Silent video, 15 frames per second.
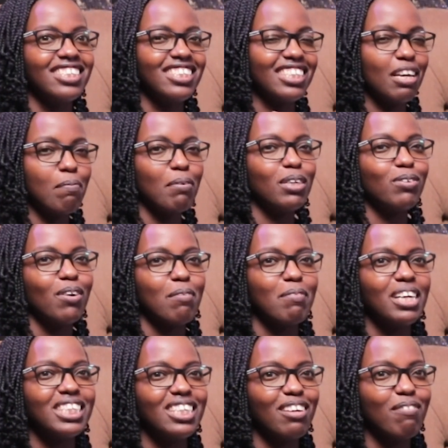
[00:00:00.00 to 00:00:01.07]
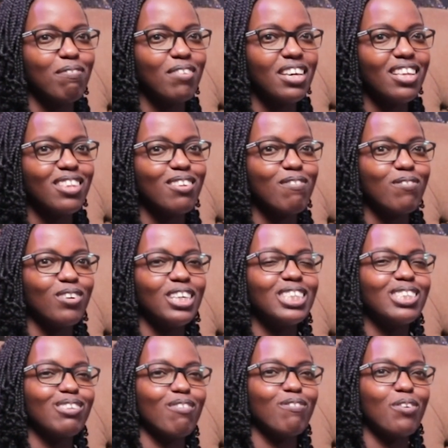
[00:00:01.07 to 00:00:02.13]
Skip it Wema TV, the voice
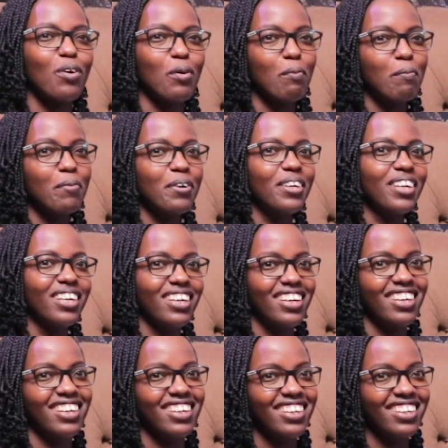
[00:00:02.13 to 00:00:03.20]
of hope.